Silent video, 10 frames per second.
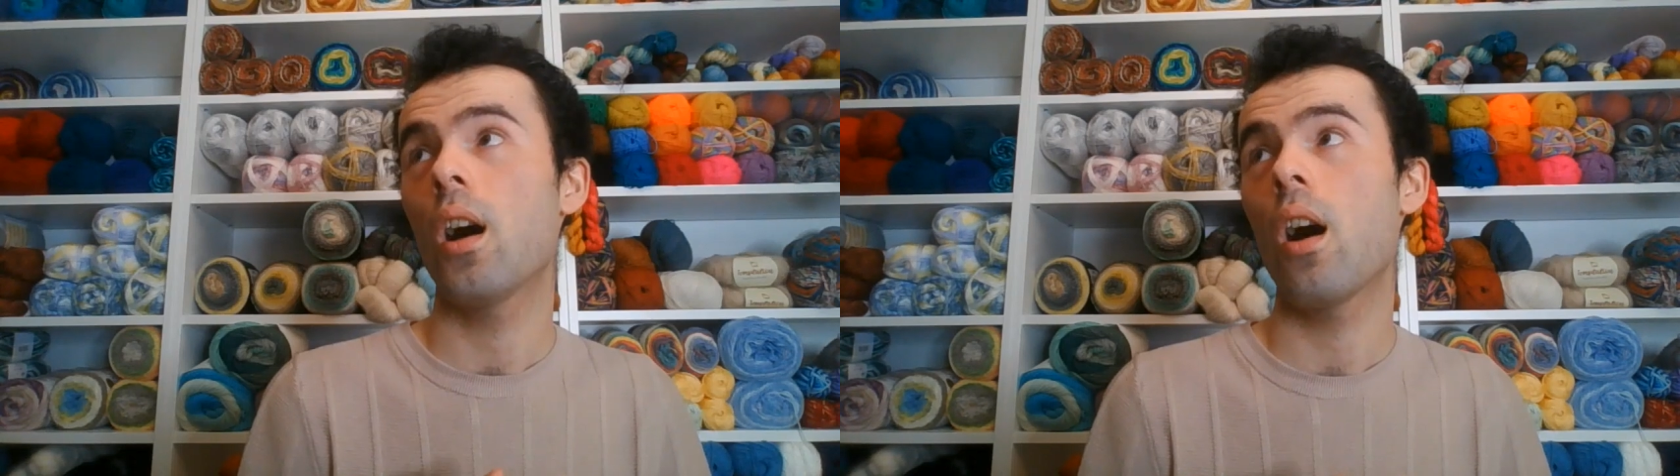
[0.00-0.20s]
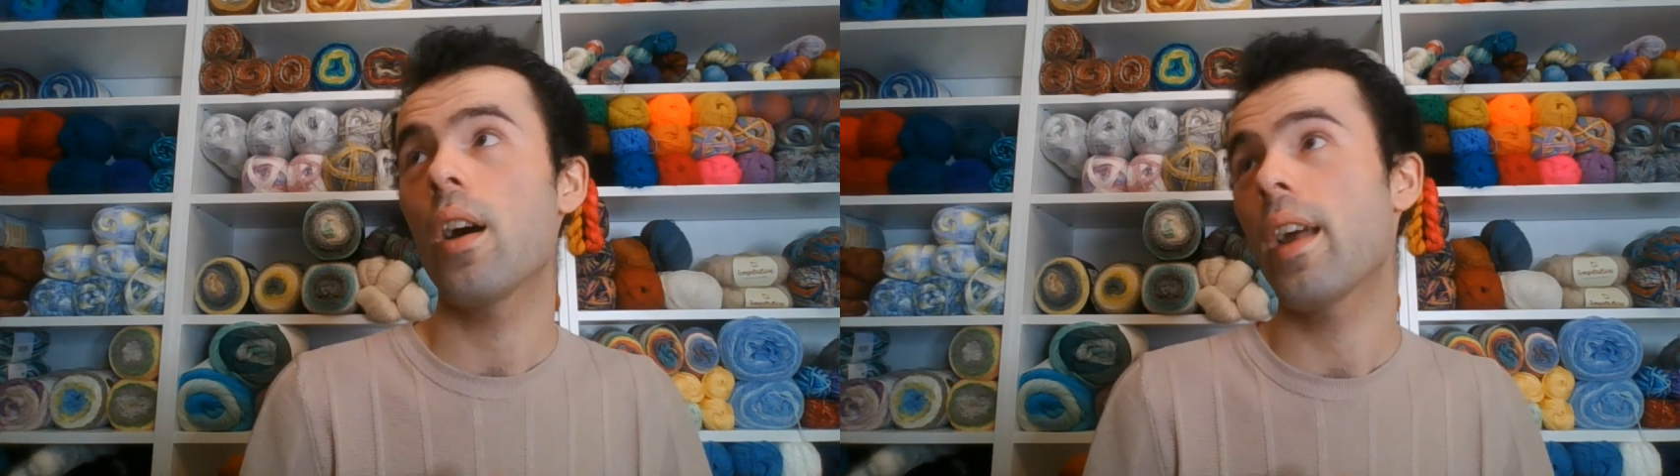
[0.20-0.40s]

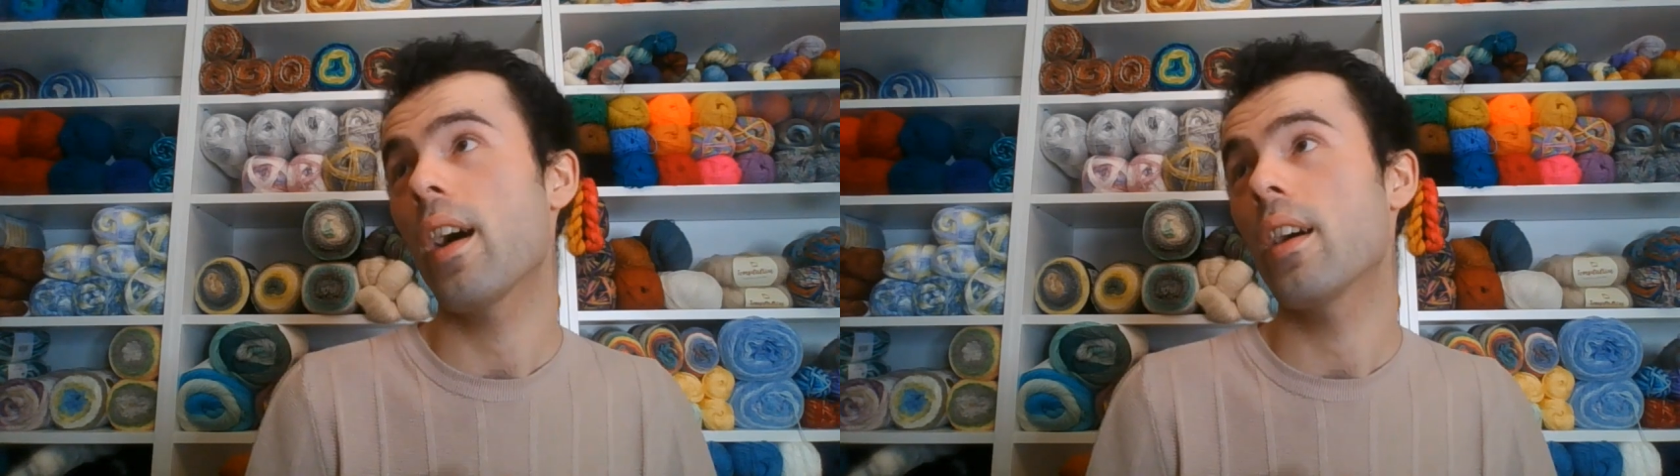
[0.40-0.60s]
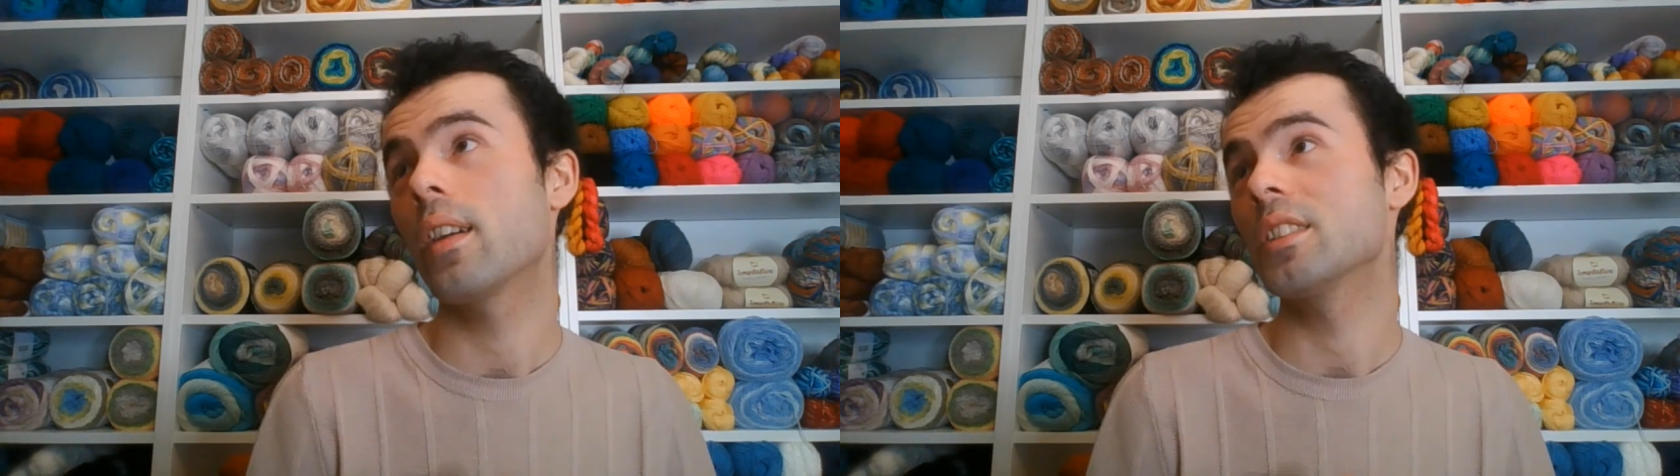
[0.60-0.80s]

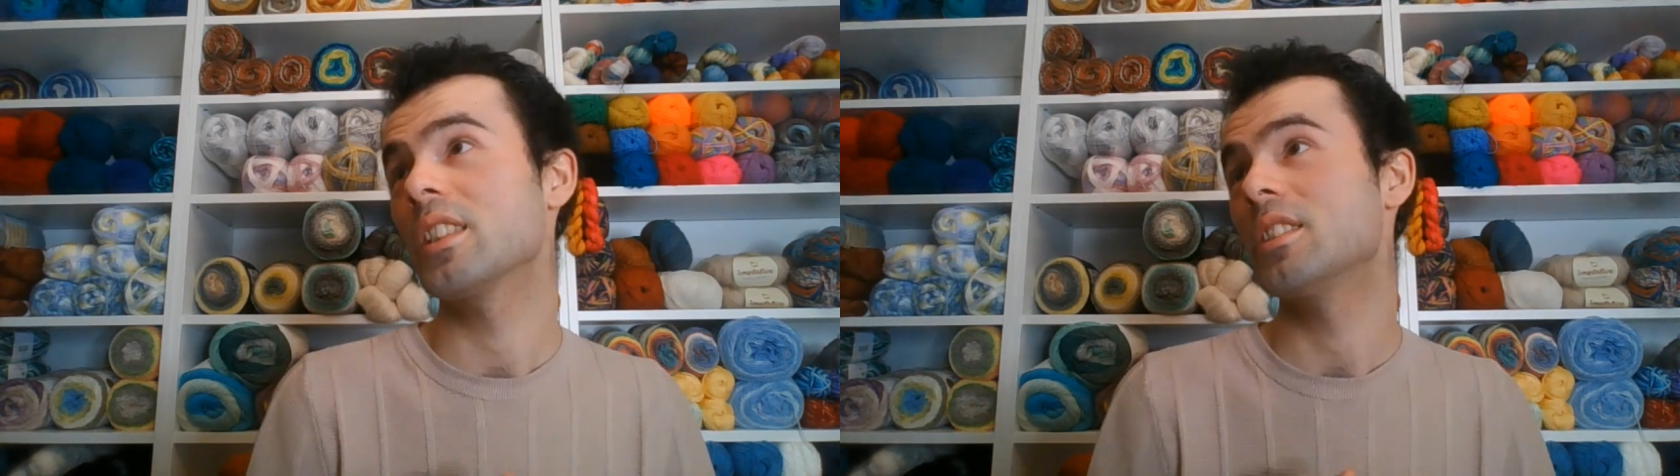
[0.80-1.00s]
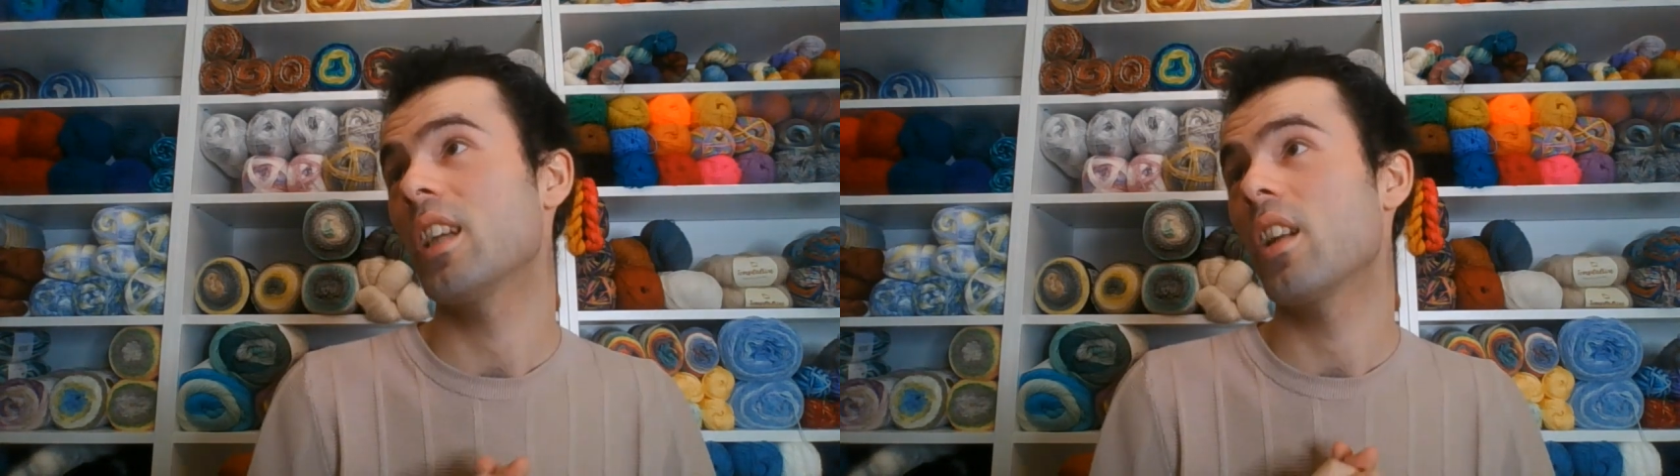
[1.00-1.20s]
as
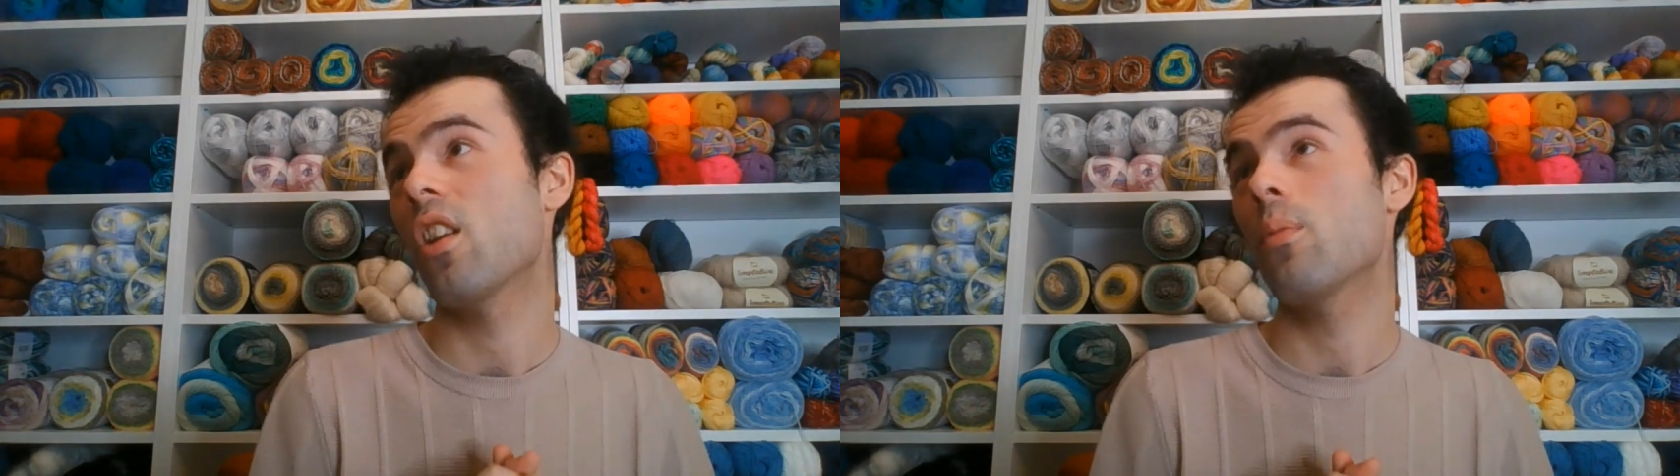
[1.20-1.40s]
I said,